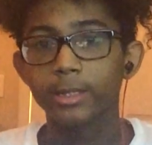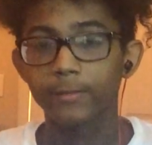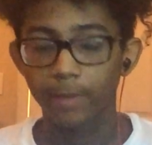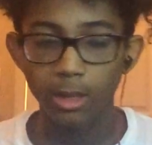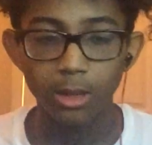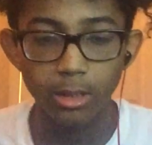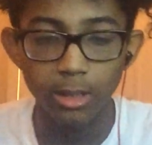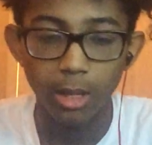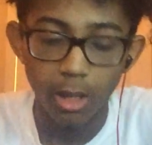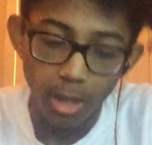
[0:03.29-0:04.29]
Franklin,
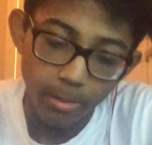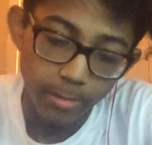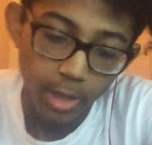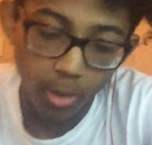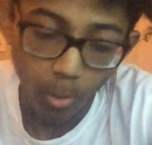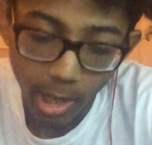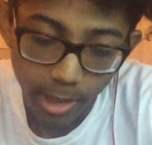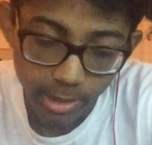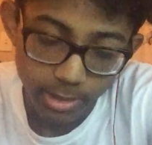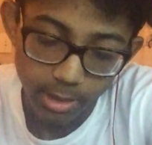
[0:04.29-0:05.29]

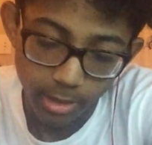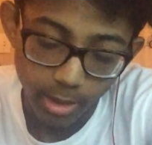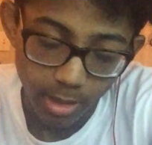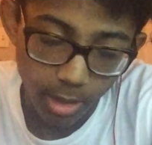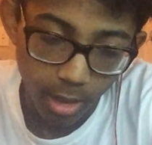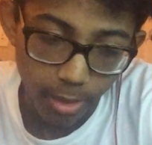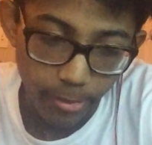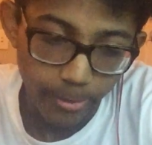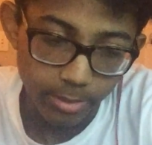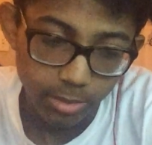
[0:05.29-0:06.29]
BRYCE.
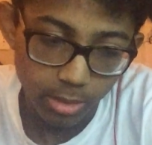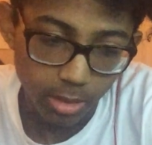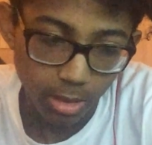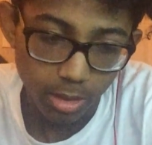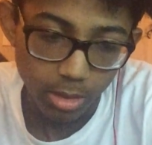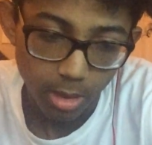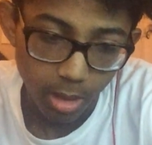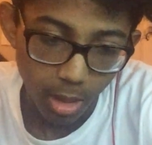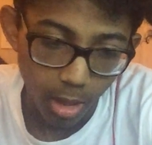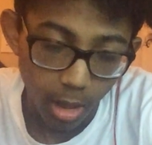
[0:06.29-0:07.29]
So
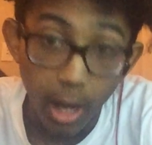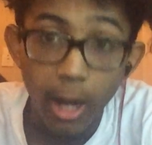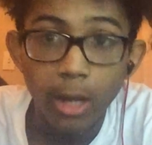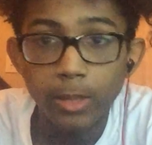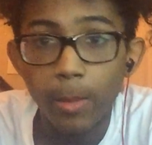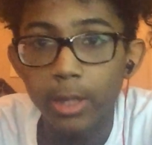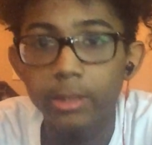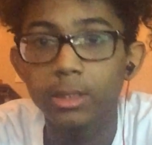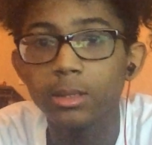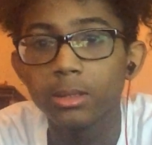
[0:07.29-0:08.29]
I am the
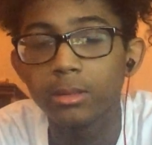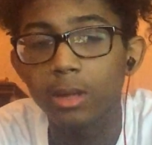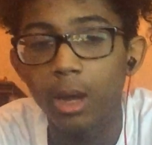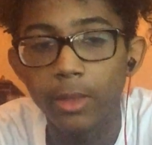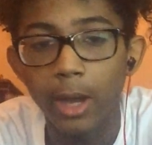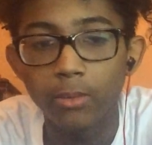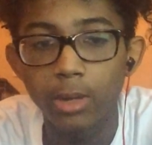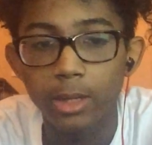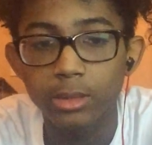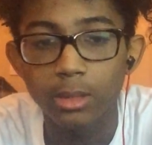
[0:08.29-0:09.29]
person that
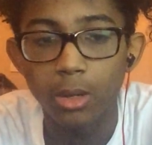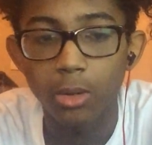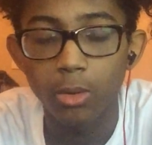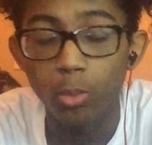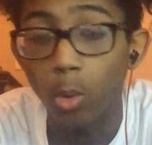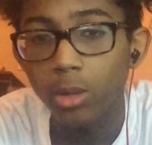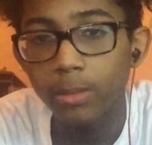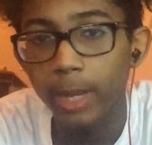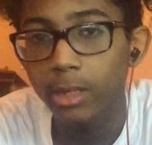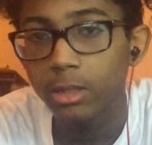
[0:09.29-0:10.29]
runs the
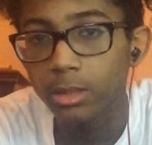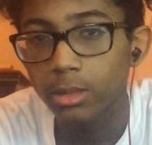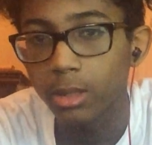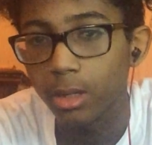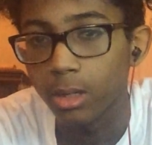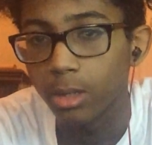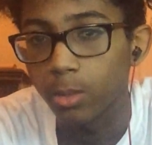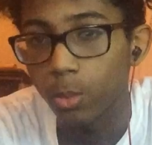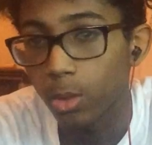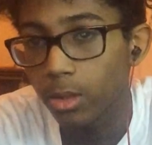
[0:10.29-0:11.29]
Woke pages, the
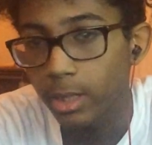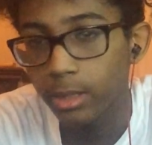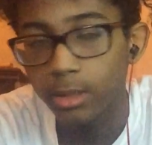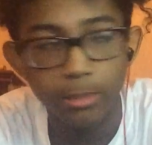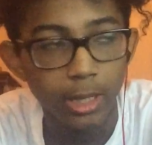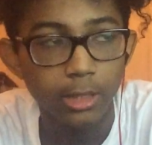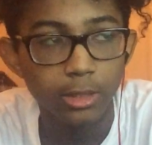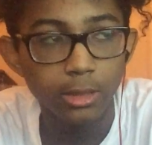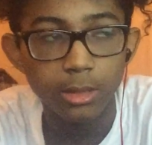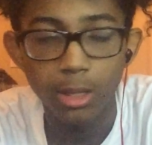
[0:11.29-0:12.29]
Woke Kingdom
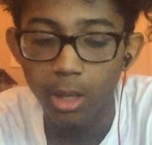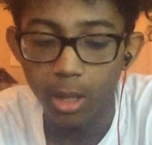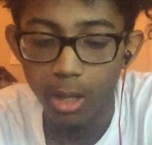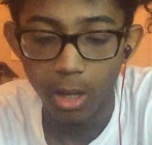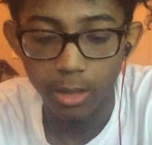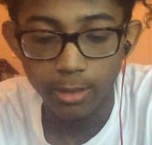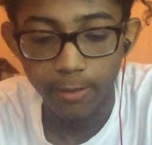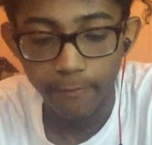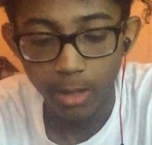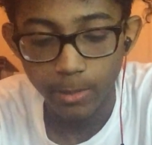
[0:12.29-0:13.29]
pages. You
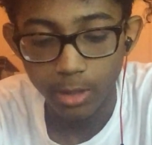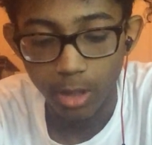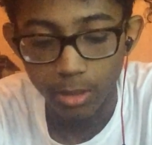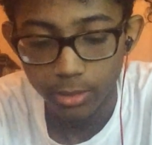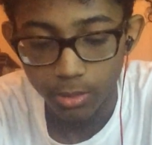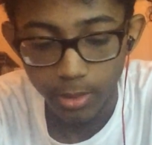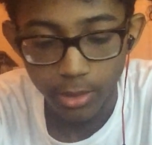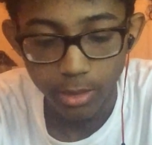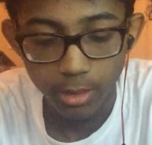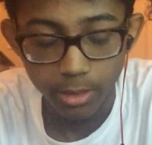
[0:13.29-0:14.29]
can find me on
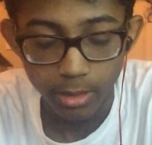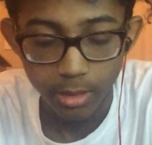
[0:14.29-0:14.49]
Twitter,